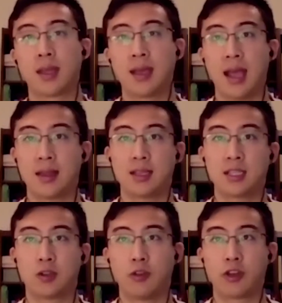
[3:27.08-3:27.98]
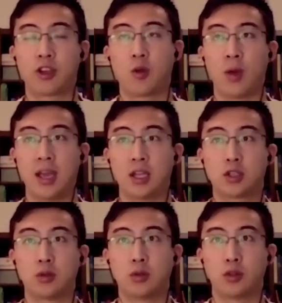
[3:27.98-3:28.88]
And this is a really great way
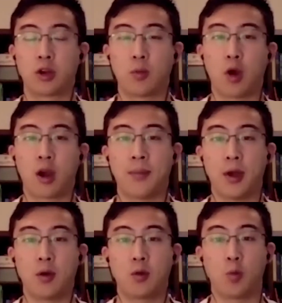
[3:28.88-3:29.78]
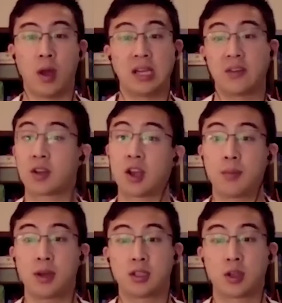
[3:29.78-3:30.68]
to learn more about when different
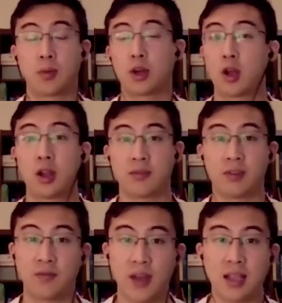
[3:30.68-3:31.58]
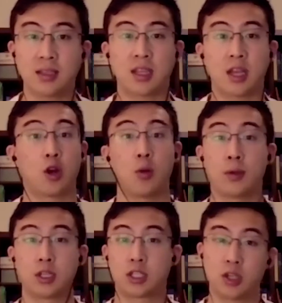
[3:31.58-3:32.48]
companies are putting on different events that are open to
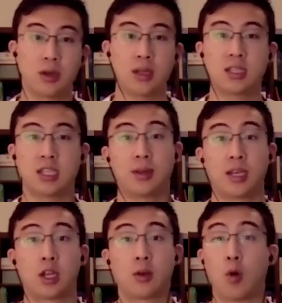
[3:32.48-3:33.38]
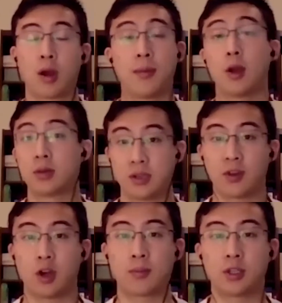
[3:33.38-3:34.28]
students, and you can hear more about different
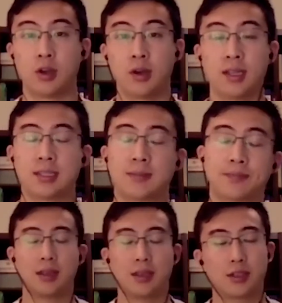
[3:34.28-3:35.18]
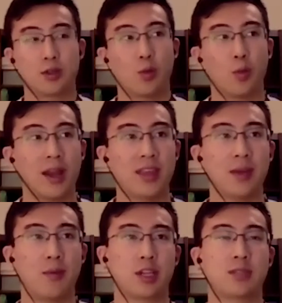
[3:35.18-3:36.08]
opportunities. So when I think
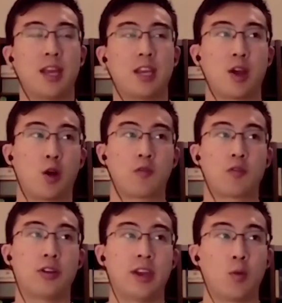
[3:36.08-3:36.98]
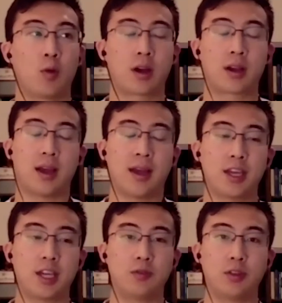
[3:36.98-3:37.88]
about expanding my overall network, I think
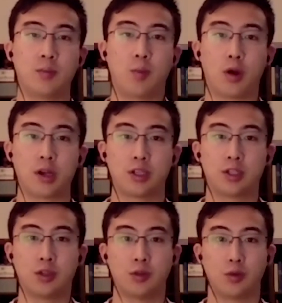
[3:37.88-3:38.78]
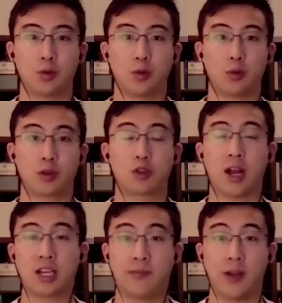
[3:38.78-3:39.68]
it's really important to try
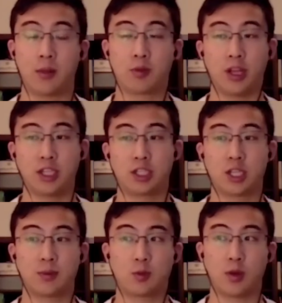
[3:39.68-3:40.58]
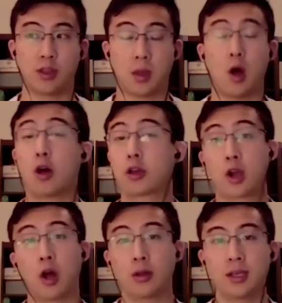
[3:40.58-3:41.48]
to develop relationships with all your
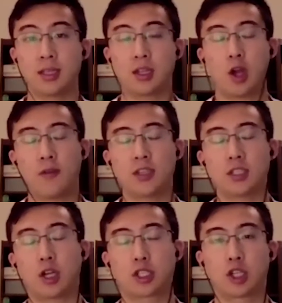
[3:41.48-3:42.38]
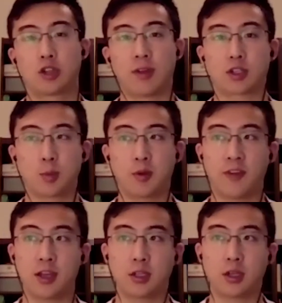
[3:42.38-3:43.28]
colleagues in the office, not just your direct
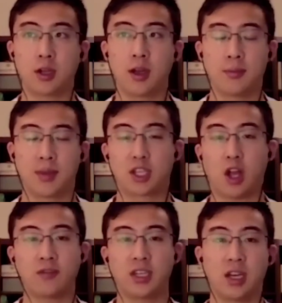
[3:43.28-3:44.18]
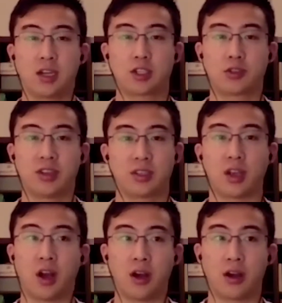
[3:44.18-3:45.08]
supervisor, because often industries
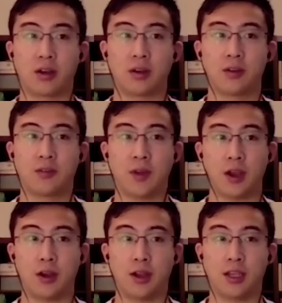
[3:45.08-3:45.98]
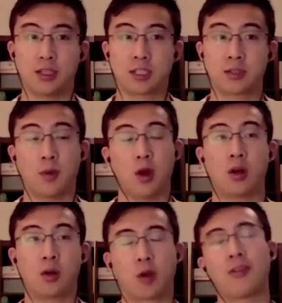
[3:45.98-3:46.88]
are very
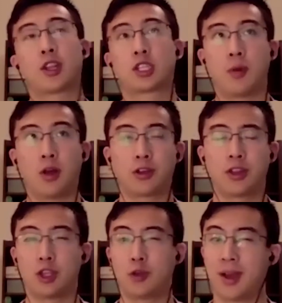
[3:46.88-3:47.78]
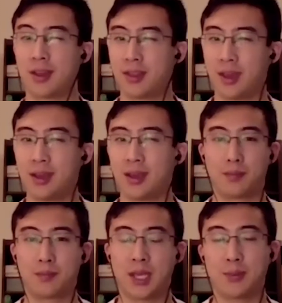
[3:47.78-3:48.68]
small, or rather smaller than you might think.
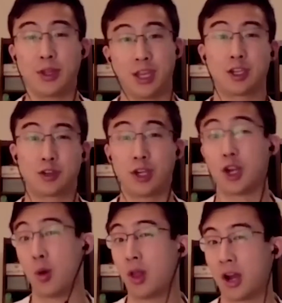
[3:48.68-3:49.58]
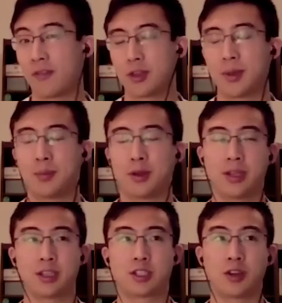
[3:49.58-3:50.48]
People in the industry know a lot of other people in the
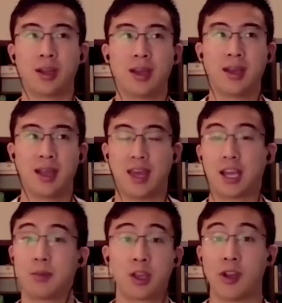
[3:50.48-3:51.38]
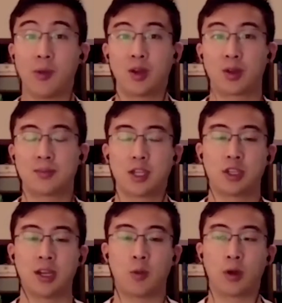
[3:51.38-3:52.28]
industry, and that can be a great way to expand your
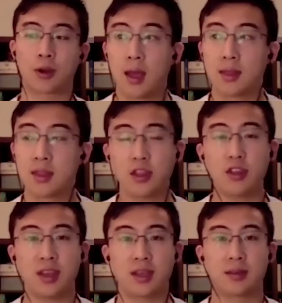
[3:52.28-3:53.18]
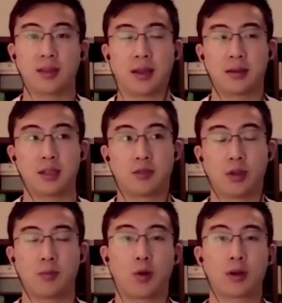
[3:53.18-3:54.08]
network. The other thing that is really
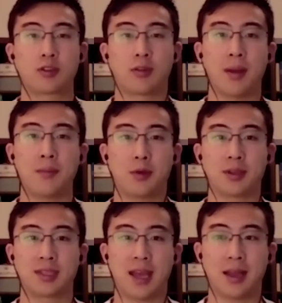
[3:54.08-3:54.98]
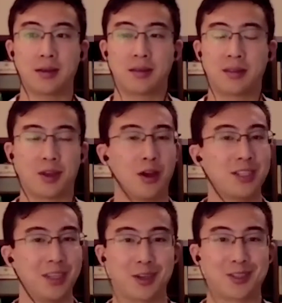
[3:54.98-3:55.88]
important to remember is that there are
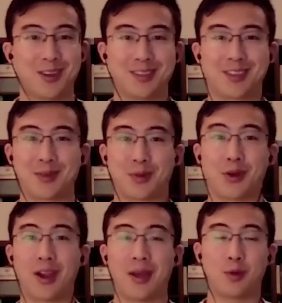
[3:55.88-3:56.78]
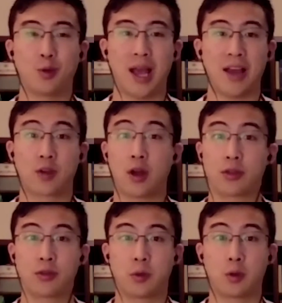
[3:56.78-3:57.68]
senior students in your program who have gone
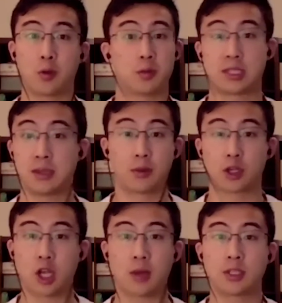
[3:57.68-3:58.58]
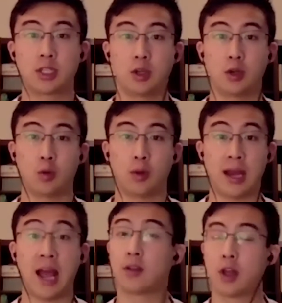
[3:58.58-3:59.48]
through similar jobs to you and
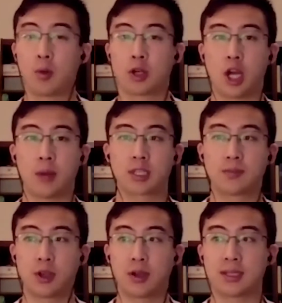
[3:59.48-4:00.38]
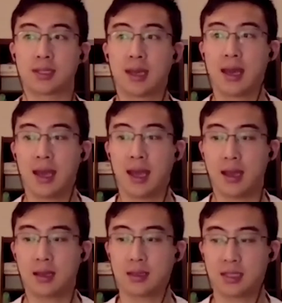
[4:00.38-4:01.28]
have a lot more job experience.
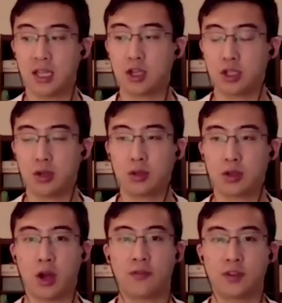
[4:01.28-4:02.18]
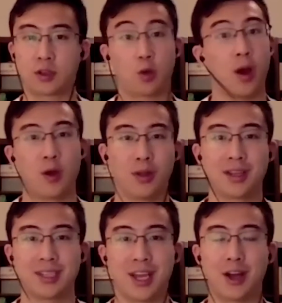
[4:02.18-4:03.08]
And senior students are often quite willing
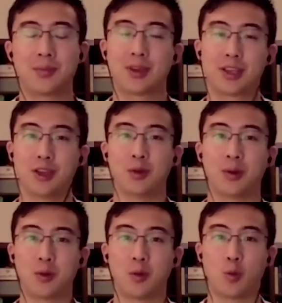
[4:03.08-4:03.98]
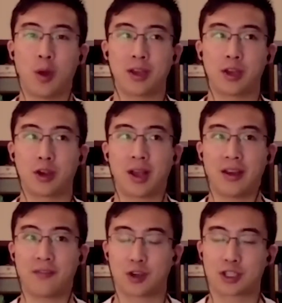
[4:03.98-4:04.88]
to help you when you're kind of
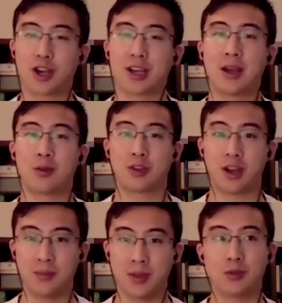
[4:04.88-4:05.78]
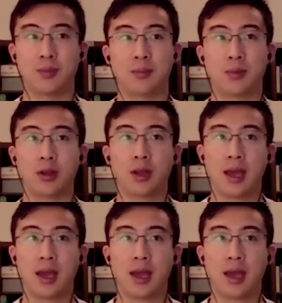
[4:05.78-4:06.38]
first starting out and trying to meet new people.